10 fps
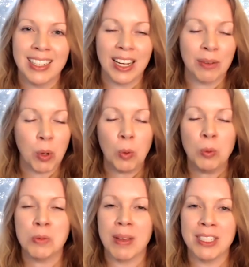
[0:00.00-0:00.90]
And I'm
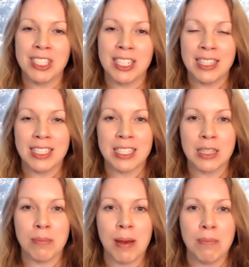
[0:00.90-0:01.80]
always mentioning this to
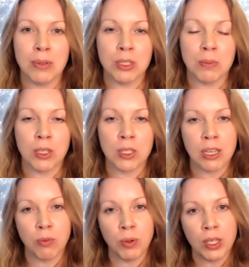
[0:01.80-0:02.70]
the members, because
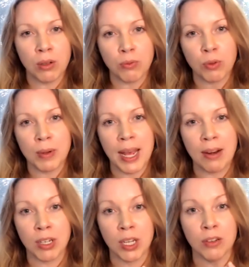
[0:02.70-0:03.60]
if we come from an
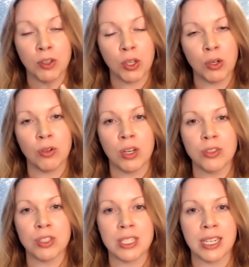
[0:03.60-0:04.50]
area of
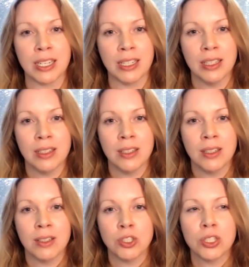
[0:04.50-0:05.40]
curiosity,
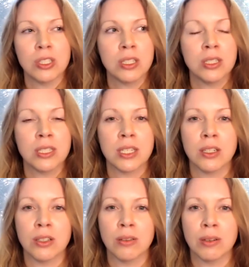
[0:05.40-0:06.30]
just
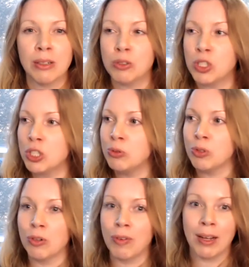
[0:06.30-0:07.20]
consider little
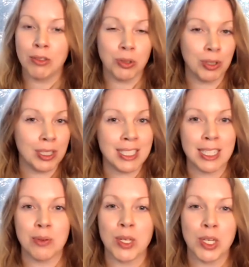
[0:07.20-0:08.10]
children around you.
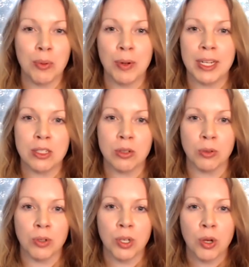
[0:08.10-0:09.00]
Consider when you were
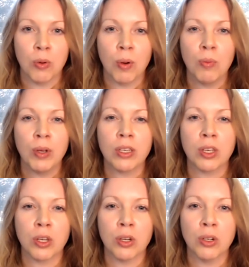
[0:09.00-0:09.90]
little. When we're
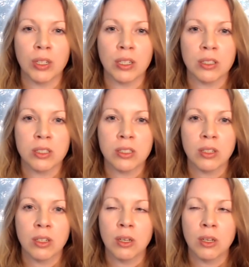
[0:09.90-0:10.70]
curious,